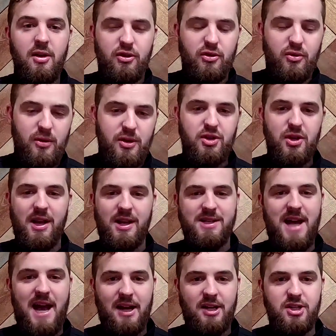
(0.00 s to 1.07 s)
through a
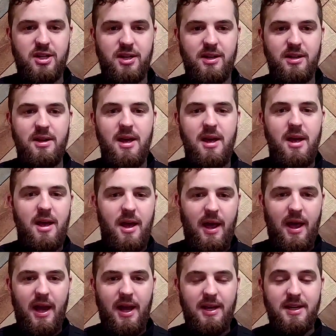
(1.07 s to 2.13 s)
transaction
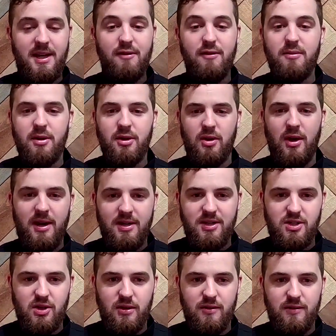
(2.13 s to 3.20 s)
and give them a great
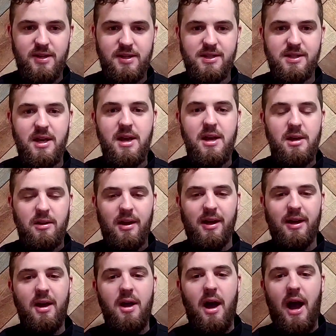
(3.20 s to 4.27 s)
service,
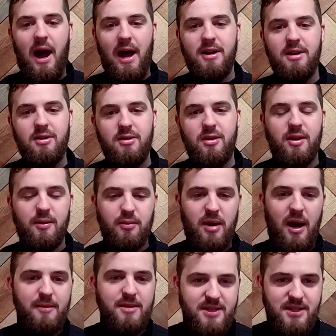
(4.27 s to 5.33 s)
like I knew that the
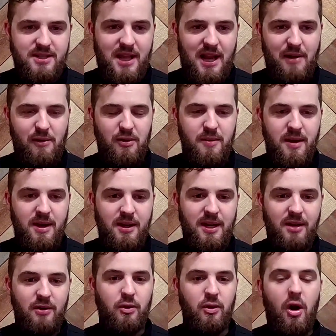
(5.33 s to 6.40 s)
promises that I were
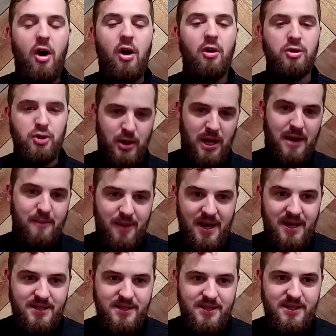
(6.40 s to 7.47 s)
making were all grit
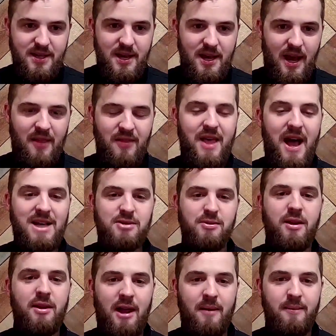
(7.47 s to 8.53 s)
based. And that's
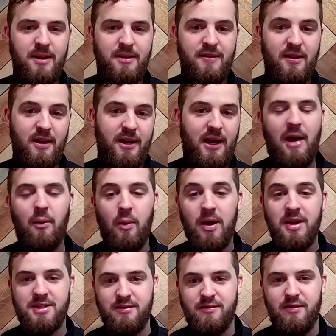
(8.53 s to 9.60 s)
what allowed me to feel like I
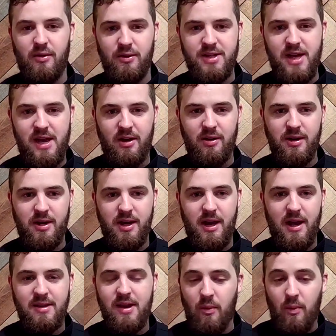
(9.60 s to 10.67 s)
was in full integrity
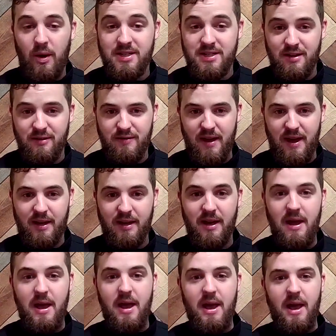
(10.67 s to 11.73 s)
and that it wasn't a fake.
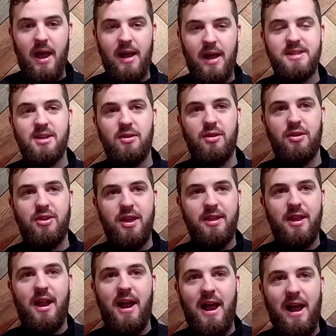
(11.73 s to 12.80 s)
And so the thing
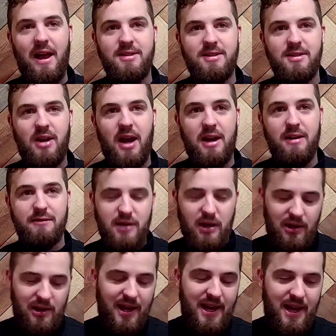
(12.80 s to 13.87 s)
that I had to kind of
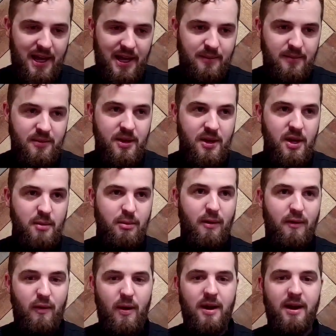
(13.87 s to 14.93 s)
claim
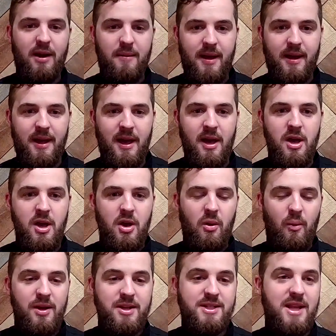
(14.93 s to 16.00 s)
before I could make it
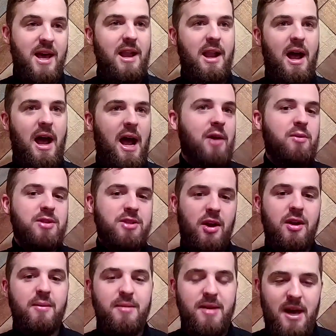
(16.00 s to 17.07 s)
was that I was
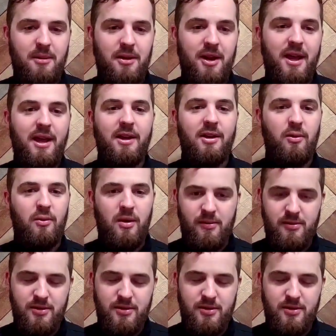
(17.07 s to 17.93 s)
going to be able to handle what